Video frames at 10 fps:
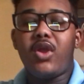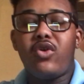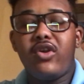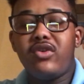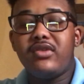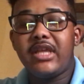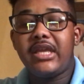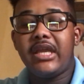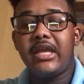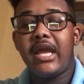Critical
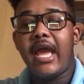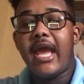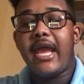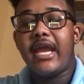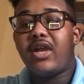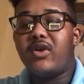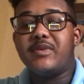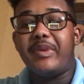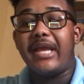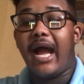thinking, it goes
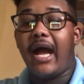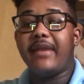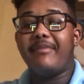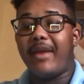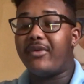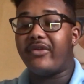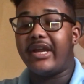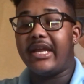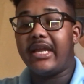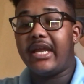beyond
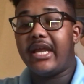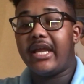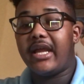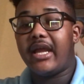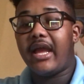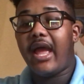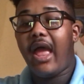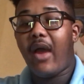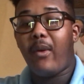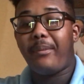memory,
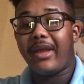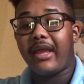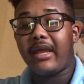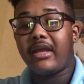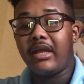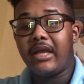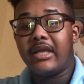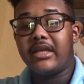helping